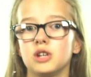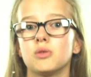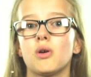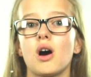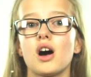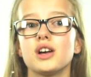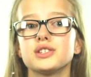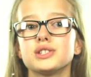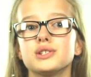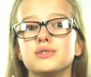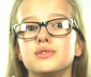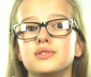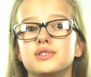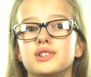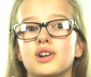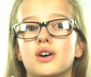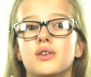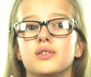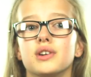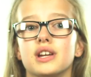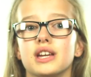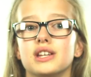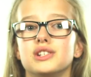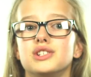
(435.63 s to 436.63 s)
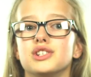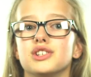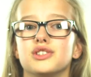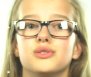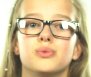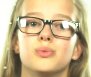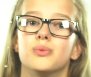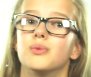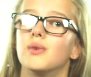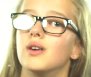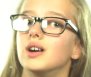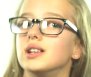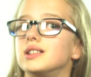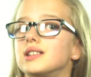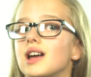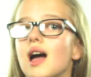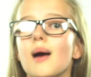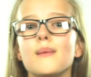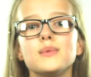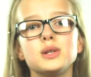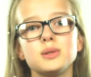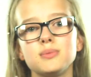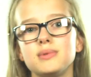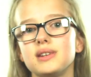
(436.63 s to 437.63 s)
You also don't get just one
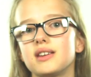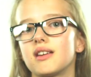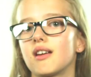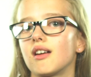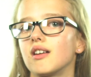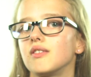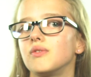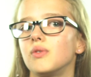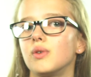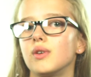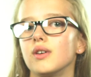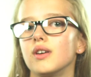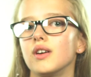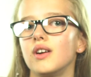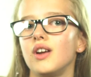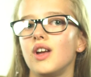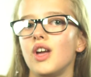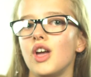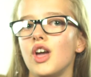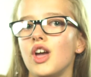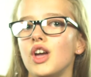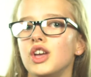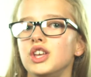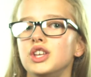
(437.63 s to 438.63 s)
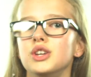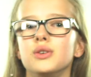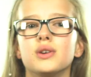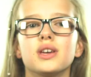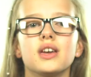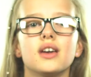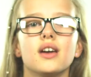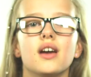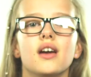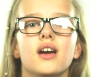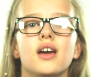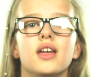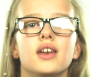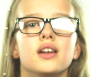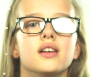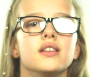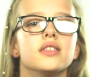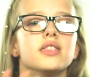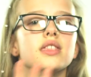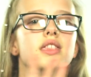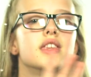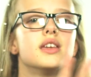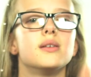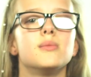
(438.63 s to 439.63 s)
time to be cared for, you get an
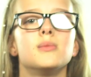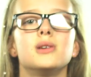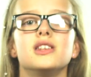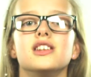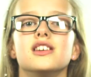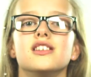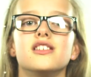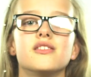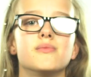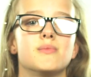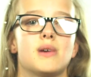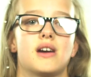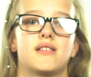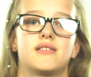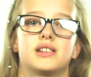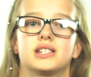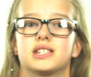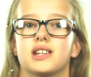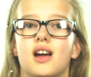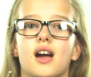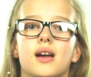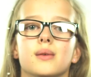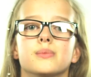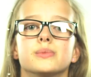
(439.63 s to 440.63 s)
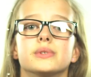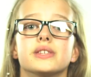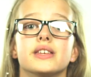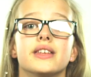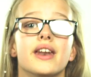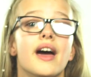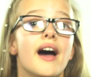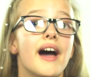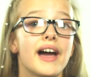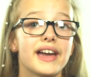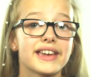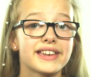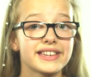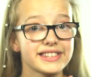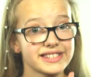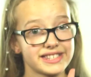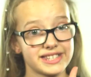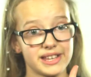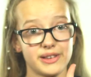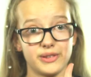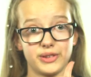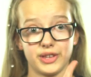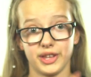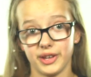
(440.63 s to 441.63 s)
unlimited amount of times, and I can
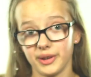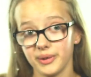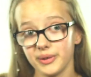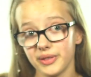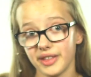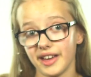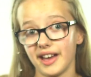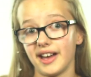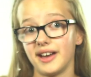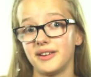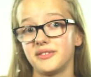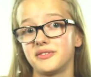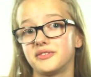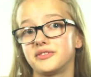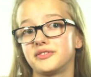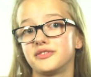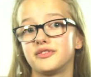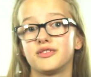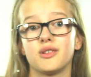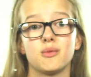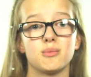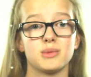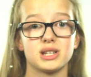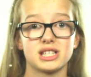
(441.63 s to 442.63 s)
tell you that from